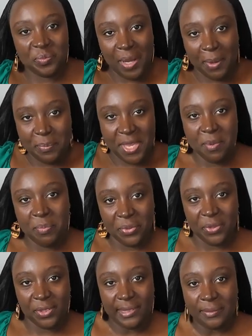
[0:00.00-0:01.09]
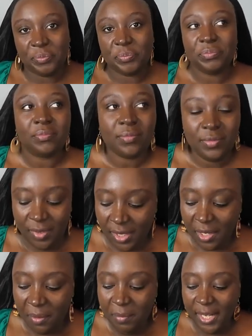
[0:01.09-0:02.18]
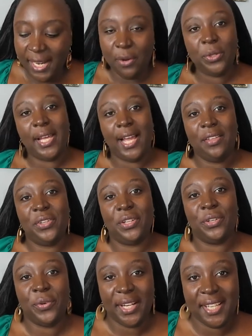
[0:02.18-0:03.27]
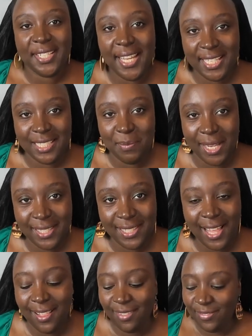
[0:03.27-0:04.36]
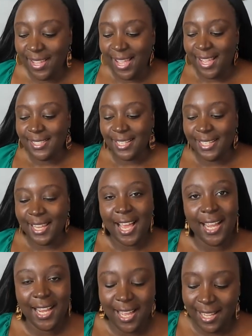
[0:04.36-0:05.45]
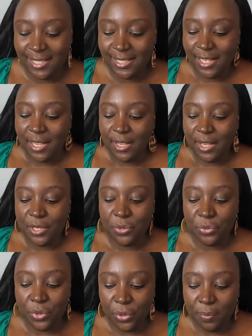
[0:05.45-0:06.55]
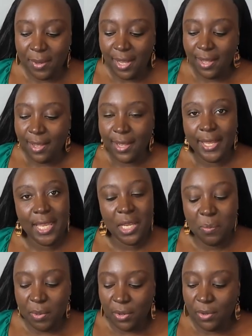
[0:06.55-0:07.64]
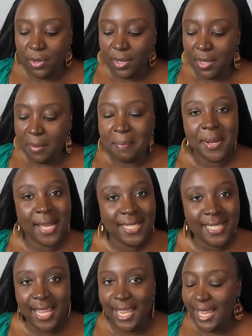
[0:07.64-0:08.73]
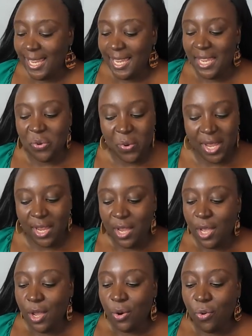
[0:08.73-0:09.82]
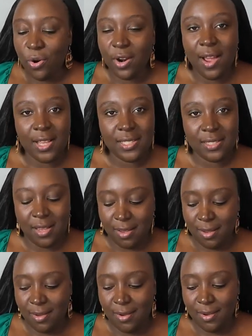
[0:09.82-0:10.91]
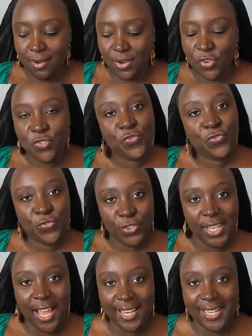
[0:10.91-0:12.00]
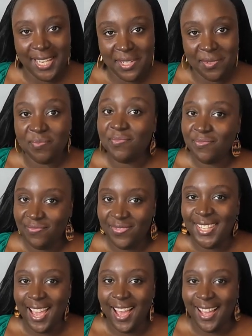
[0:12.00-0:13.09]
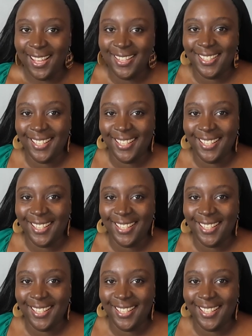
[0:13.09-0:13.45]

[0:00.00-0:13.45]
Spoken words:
my people mean I would either recognize myself as an Akan, Yoruba, Igbo, Mande, Iwe, or Asa Fulani. Yeah.